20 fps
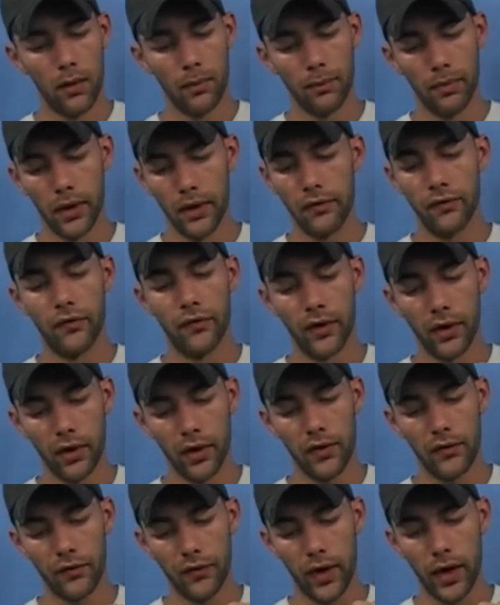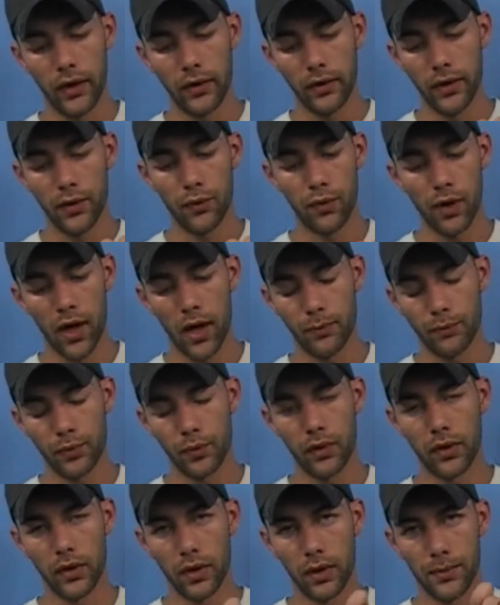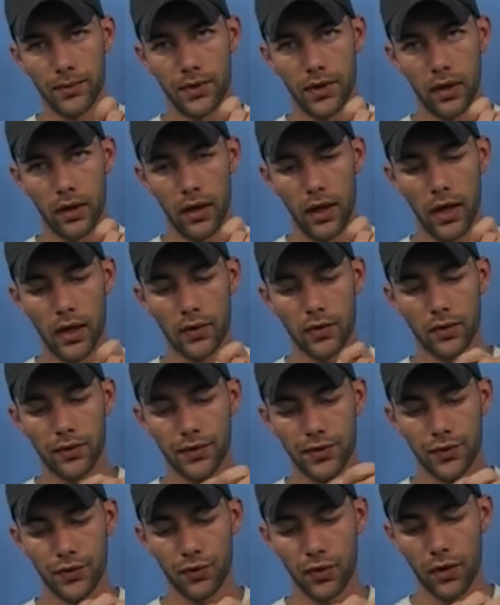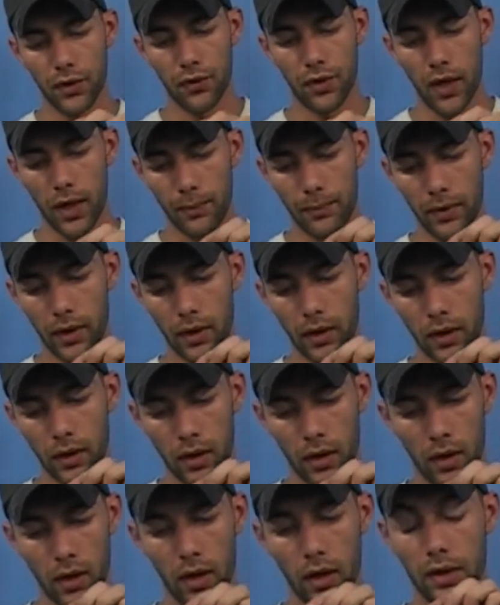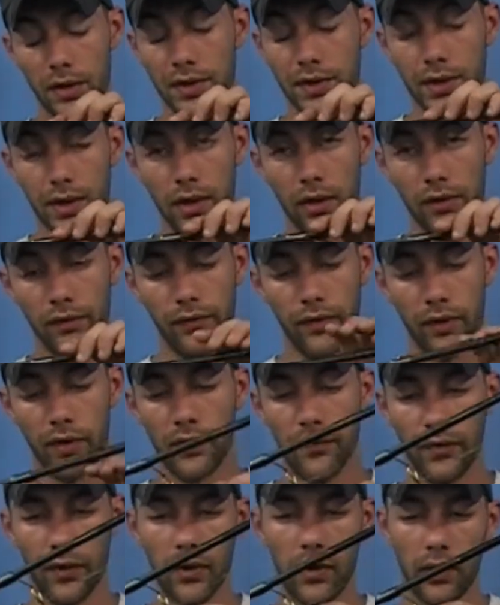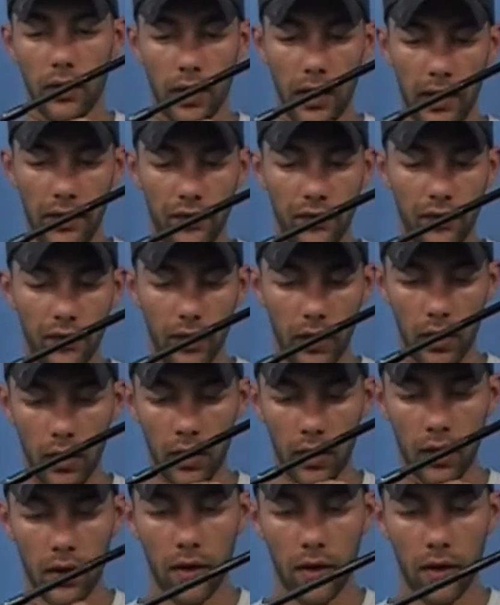but very finely wrapped when it comes to the actual string wrapping and sealed very, very nicely.